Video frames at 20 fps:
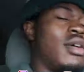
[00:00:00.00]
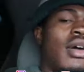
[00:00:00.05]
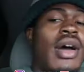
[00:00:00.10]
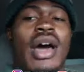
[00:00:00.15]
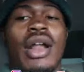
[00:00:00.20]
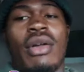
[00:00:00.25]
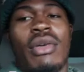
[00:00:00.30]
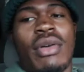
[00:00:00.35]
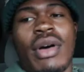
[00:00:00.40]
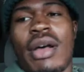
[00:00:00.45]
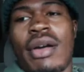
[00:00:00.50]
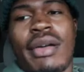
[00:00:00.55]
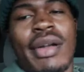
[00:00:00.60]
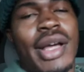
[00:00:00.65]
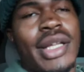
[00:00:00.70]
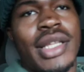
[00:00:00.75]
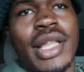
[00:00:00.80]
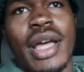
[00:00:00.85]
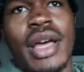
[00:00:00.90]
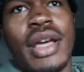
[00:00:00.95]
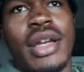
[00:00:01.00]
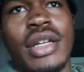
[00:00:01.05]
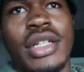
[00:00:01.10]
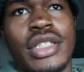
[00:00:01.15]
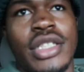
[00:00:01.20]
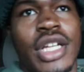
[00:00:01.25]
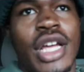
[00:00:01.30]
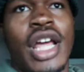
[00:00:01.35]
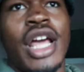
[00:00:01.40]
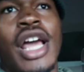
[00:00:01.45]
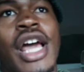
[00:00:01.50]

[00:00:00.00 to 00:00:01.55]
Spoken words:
I don't like that energy.